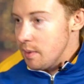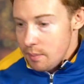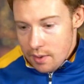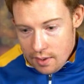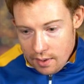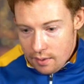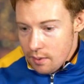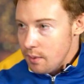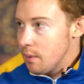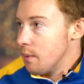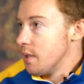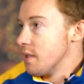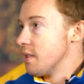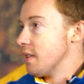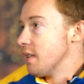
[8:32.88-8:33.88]
be like, oh,
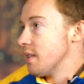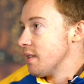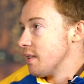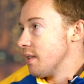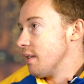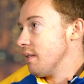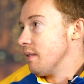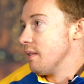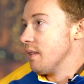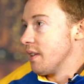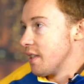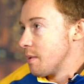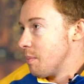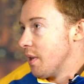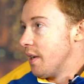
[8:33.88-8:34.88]
what's this? And
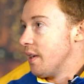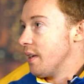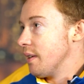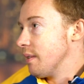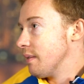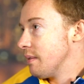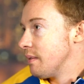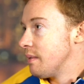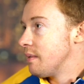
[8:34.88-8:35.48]
explaining.